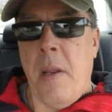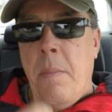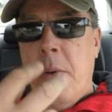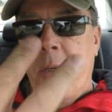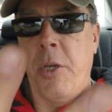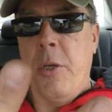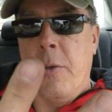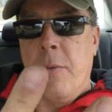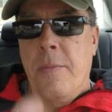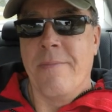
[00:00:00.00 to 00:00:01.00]
number two,
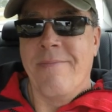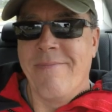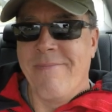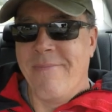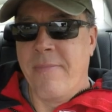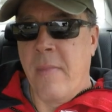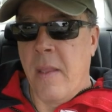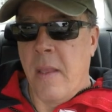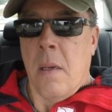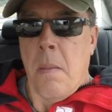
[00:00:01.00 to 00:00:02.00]

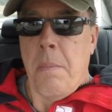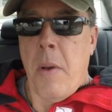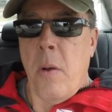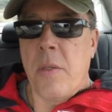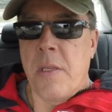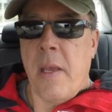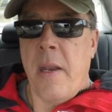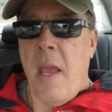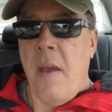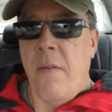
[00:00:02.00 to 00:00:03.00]
boats that
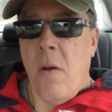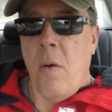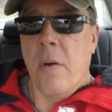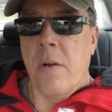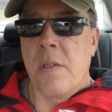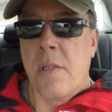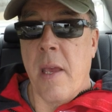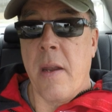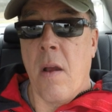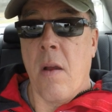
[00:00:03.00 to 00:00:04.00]
have owners
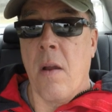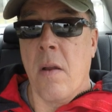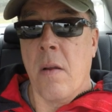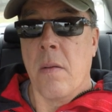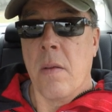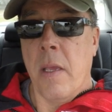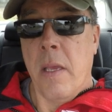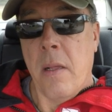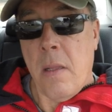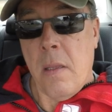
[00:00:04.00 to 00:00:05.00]
that are
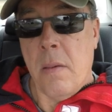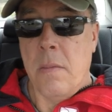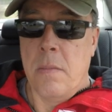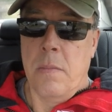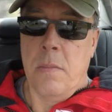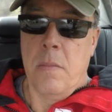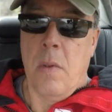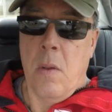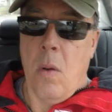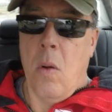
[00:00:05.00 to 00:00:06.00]
ill
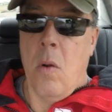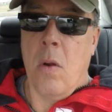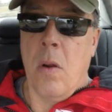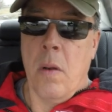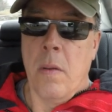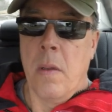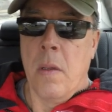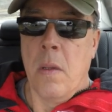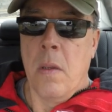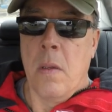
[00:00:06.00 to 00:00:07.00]
or
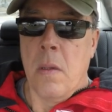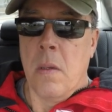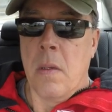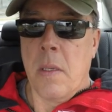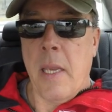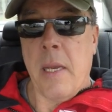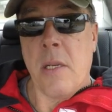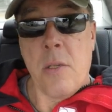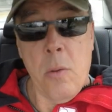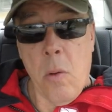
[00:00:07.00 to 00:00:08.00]

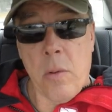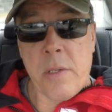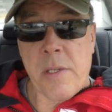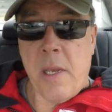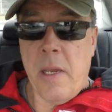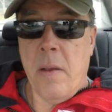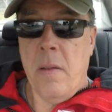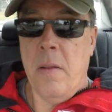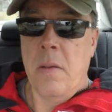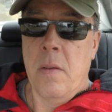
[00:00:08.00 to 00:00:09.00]
getting too old to
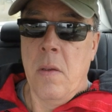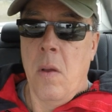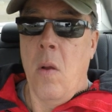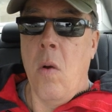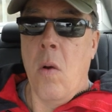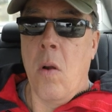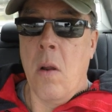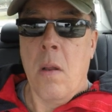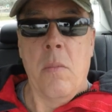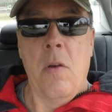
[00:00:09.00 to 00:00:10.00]
sail
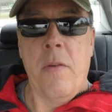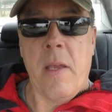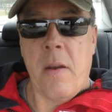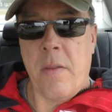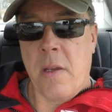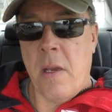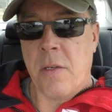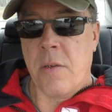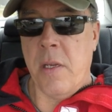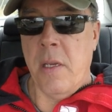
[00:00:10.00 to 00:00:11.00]
or moving out of the
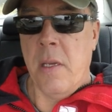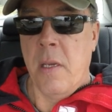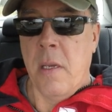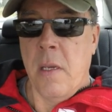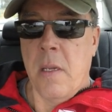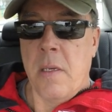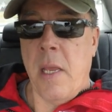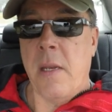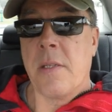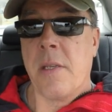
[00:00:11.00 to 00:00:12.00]
country
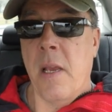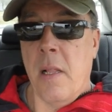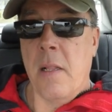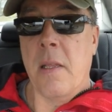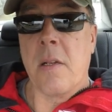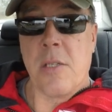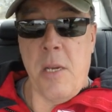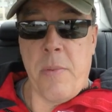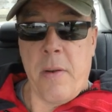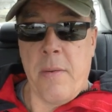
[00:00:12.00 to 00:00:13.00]
tend to sell a little
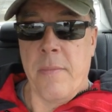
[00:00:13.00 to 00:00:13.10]
cheaper.